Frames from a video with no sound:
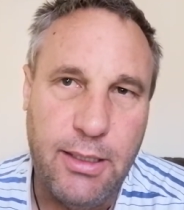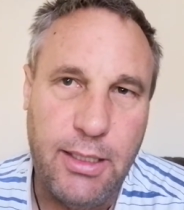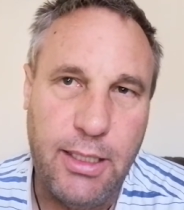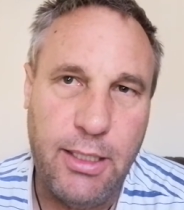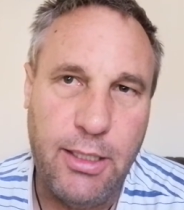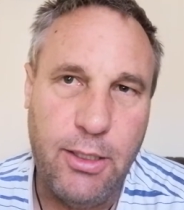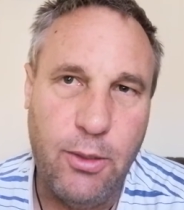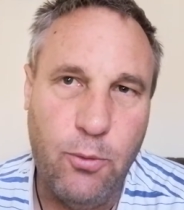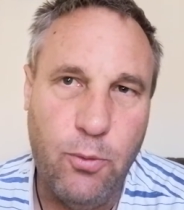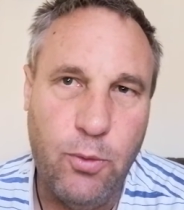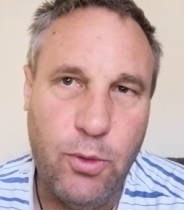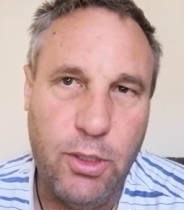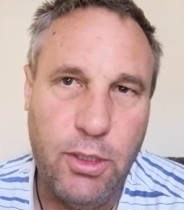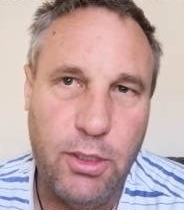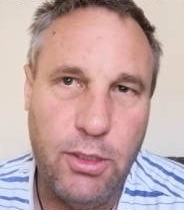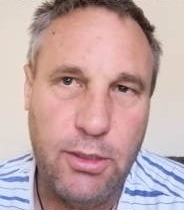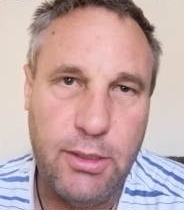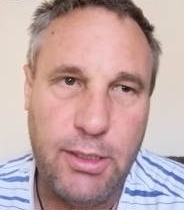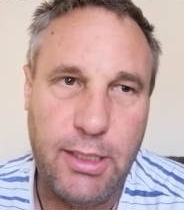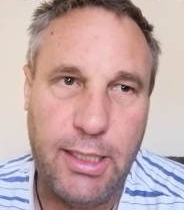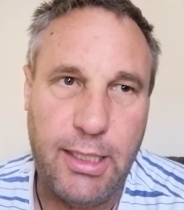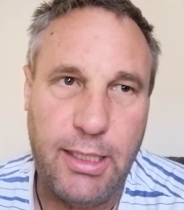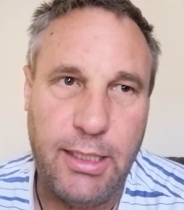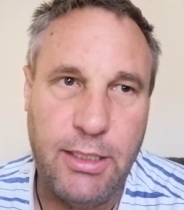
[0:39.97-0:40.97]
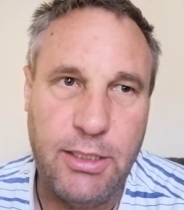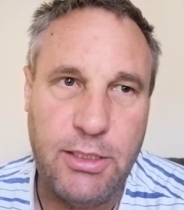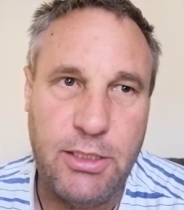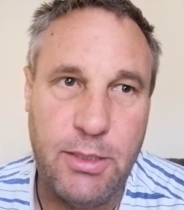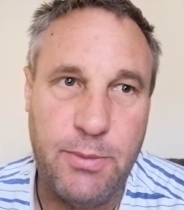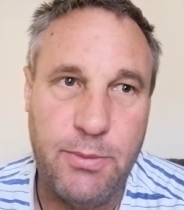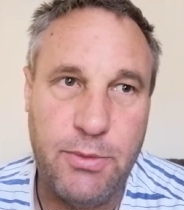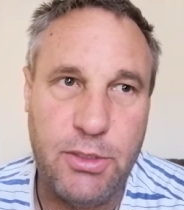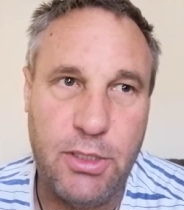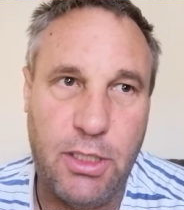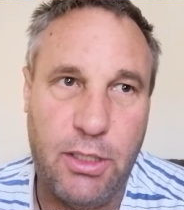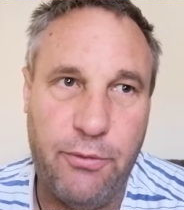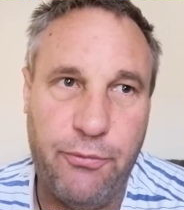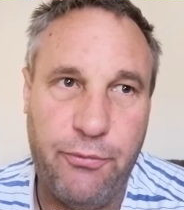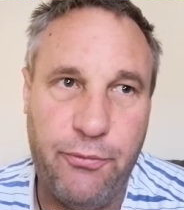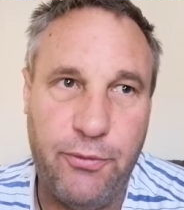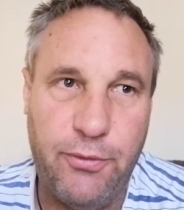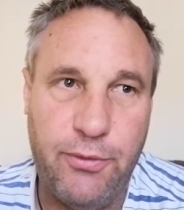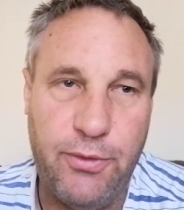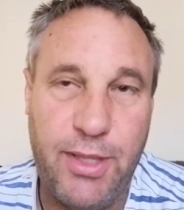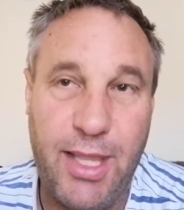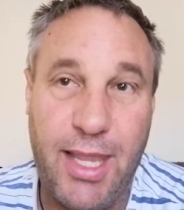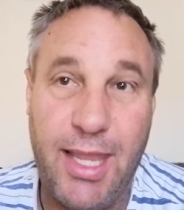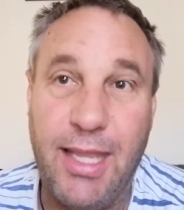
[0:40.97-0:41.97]
in the world in terms of
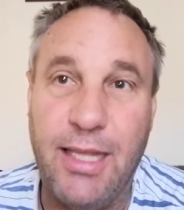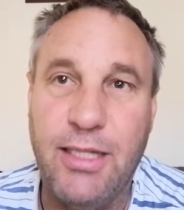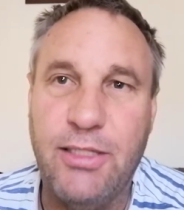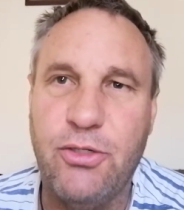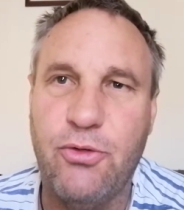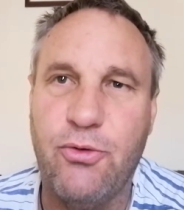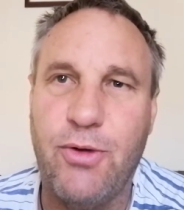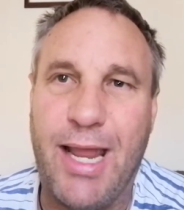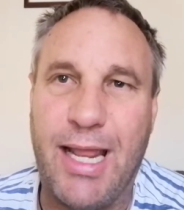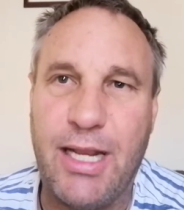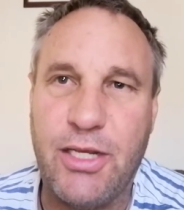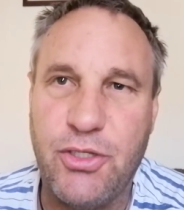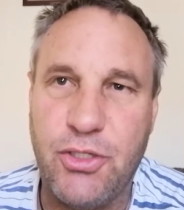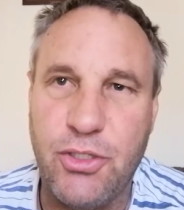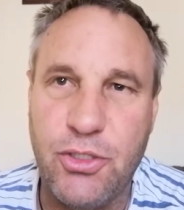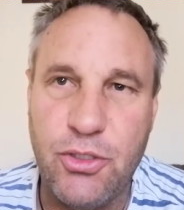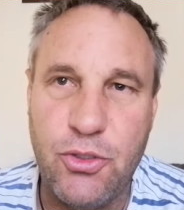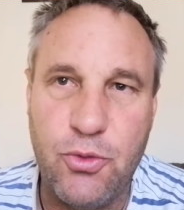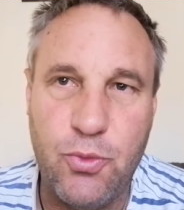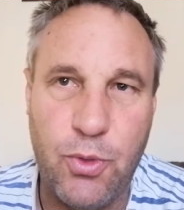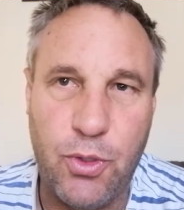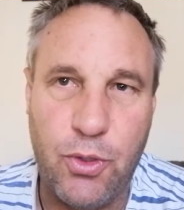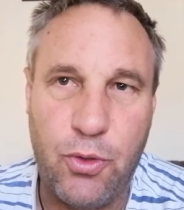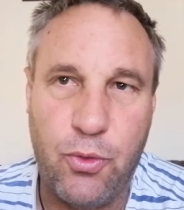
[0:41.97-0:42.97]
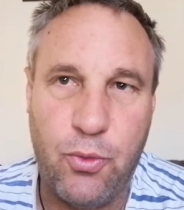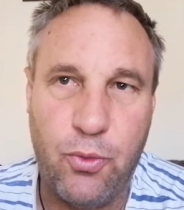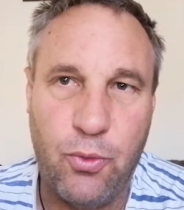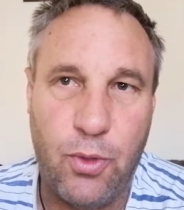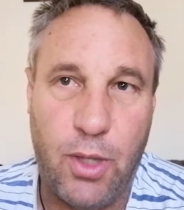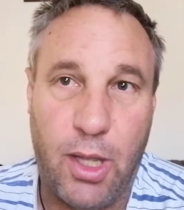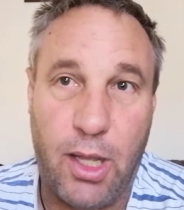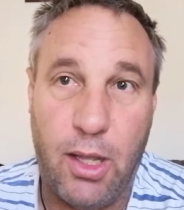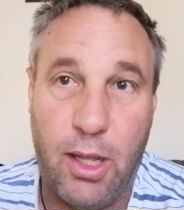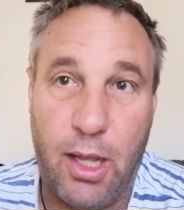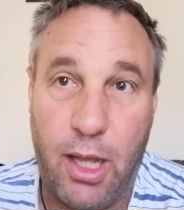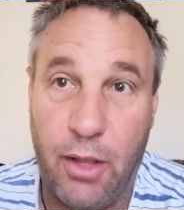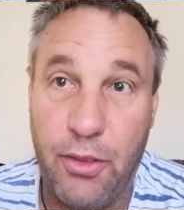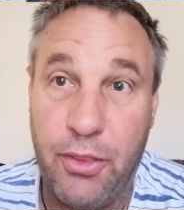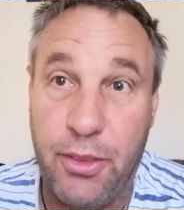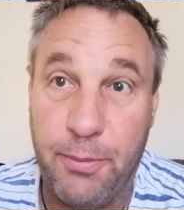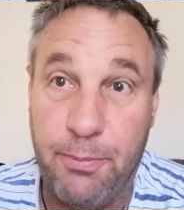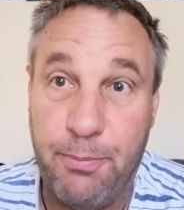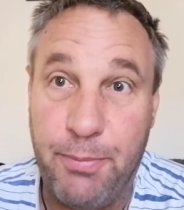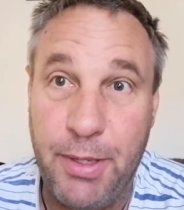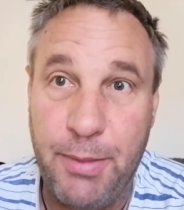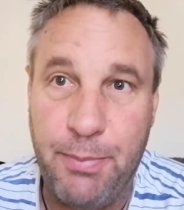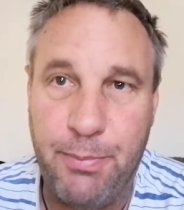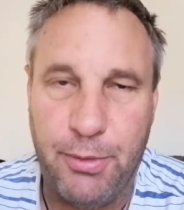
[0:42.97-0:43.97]
their interactions with
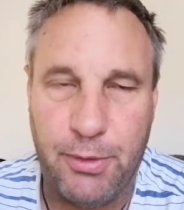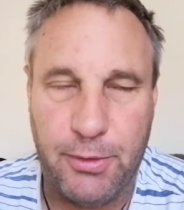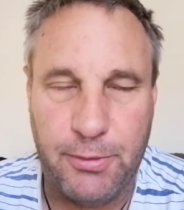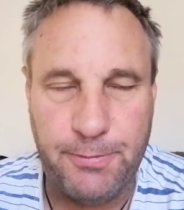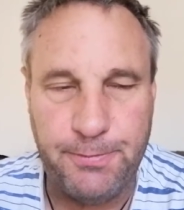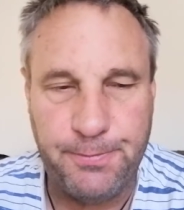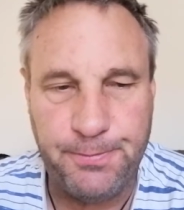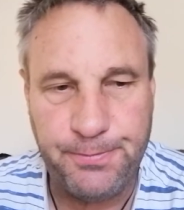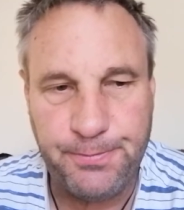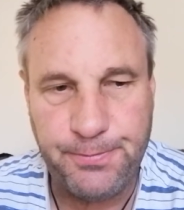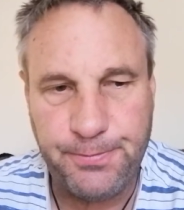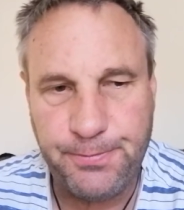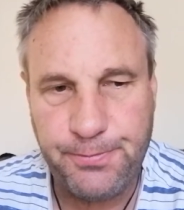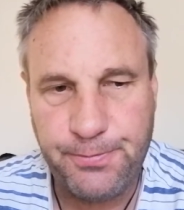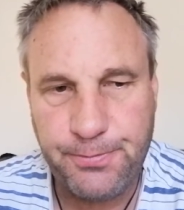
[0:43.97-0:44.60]
other people.